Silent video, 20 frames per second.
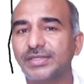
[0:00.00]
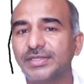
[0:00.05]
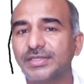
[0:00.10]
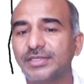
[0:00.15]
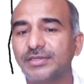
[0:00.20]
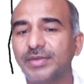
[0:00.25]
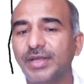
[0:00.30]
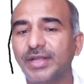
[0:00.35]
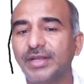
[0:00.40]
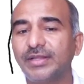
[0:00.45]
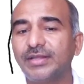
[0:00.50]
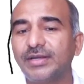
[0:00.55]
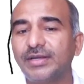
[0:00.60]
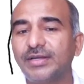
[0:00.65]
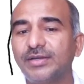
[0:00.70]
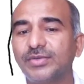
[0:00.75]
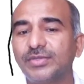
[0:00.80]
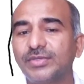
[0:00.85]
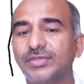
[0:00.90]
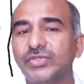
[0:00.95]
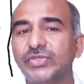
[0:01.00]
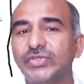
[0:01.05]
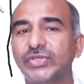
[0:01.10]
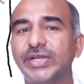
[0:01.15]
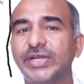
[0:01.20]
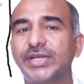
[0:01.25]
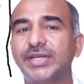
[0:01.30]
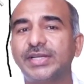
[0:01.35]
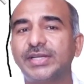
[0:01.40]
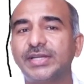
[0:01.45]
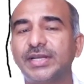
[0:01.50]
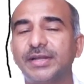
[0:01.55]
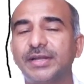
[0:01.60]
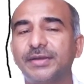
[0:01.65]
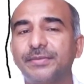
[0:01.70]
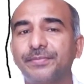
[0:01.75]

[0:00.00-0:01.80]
system, and third was the genital.